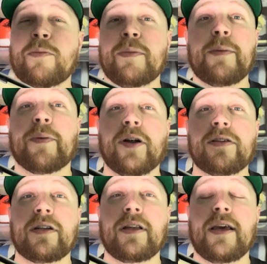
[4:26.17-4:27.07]
me
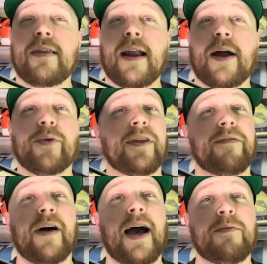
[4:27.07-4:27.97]
personally that I really
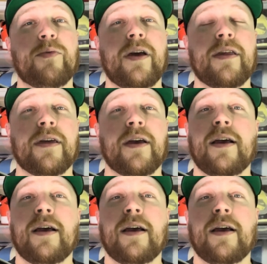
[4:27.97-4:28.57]
vibed with.